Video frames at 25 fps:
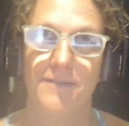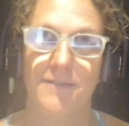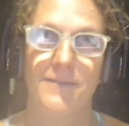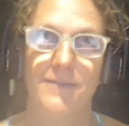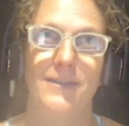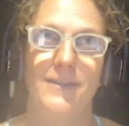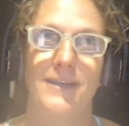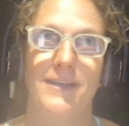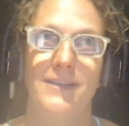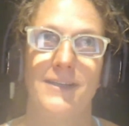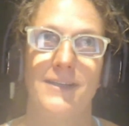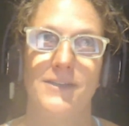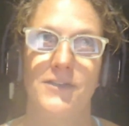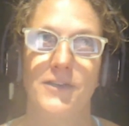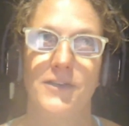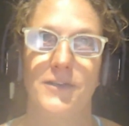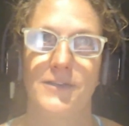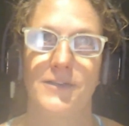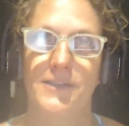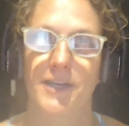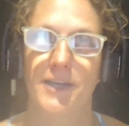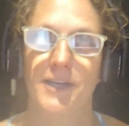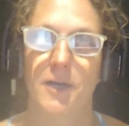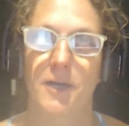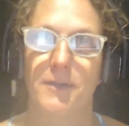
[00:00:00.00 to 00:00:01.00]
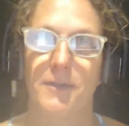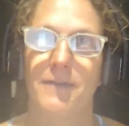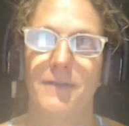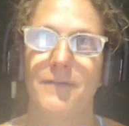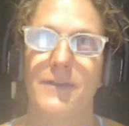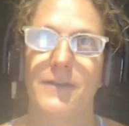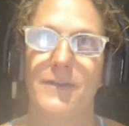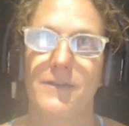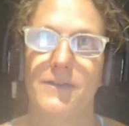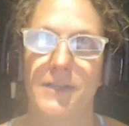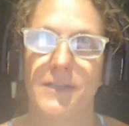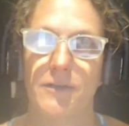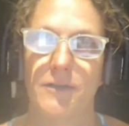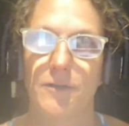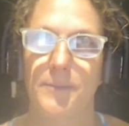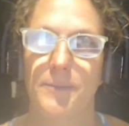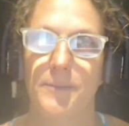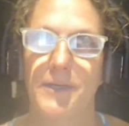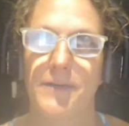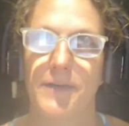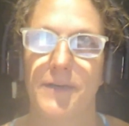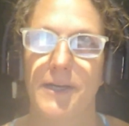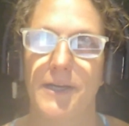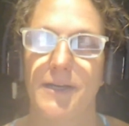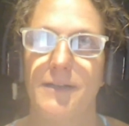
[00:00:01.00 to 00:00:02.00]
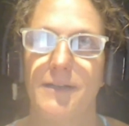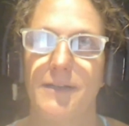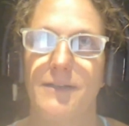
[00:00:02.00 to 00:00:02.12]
you'd like to show us a couple of those, that would be great.